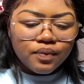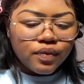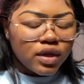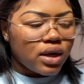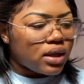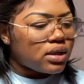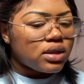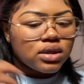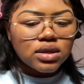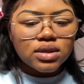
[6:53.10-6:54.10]
And I need
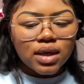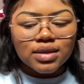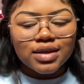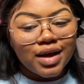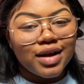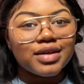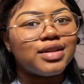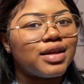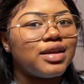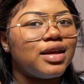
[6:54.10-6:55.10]
this side to kind of
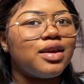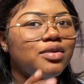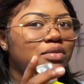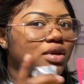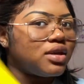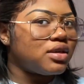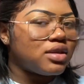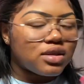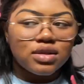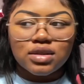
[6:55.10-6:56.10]
lay down
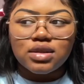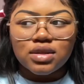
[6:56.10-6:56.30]
because